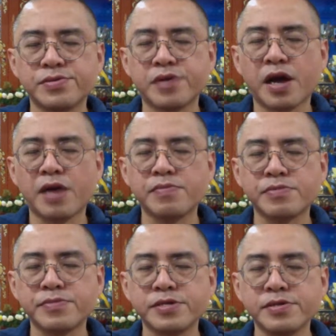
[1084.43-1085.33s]
the
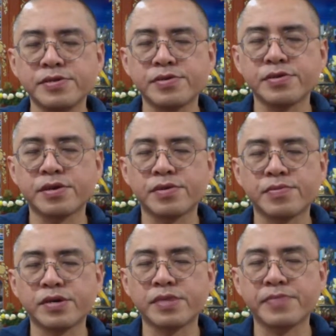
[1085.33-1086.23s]
abdomen so that
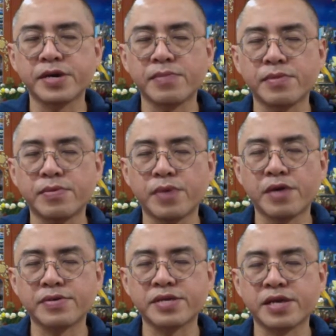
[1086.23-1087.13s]
we can become aware
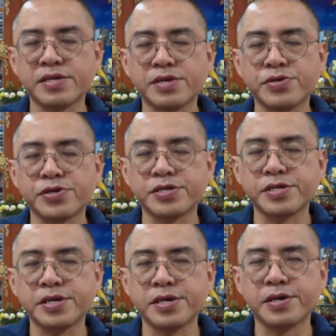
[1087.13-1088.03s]
of sensations
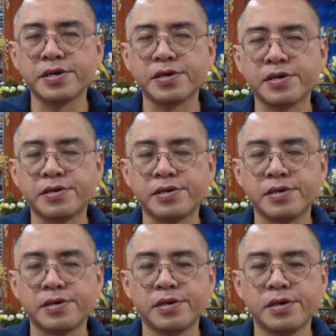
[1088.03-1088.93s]
here,
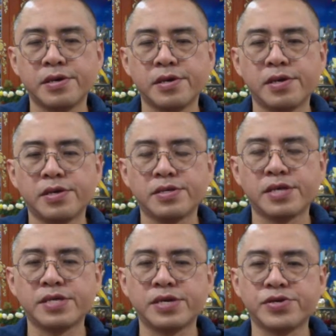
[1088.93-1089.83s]

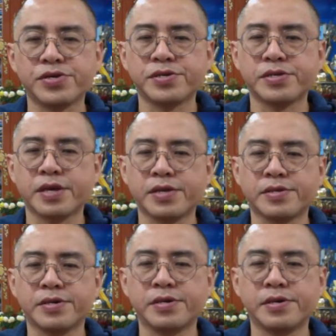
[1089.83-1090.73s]
sensations
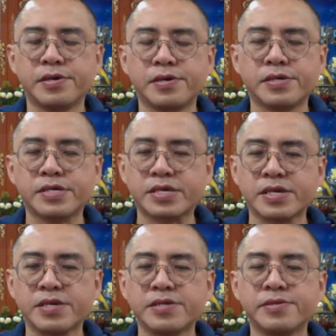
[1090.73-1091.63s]
at the
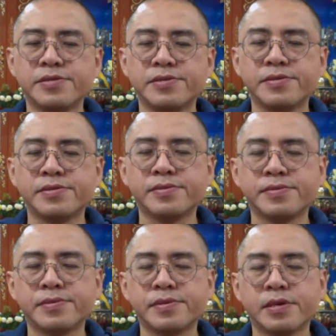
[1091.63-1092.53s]
skin,
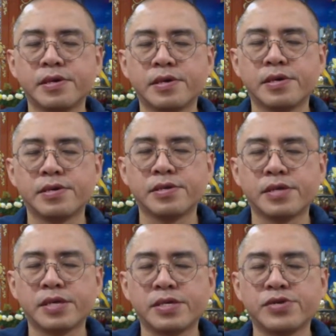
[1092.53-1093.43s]

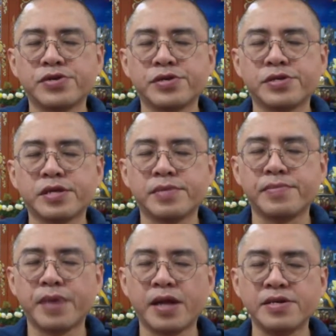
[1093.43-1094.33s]

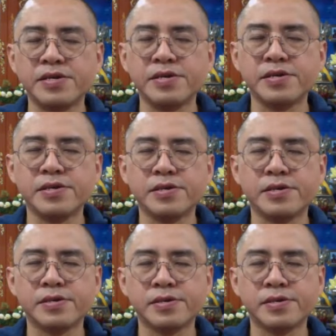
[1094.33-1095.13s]
sensations at the belly,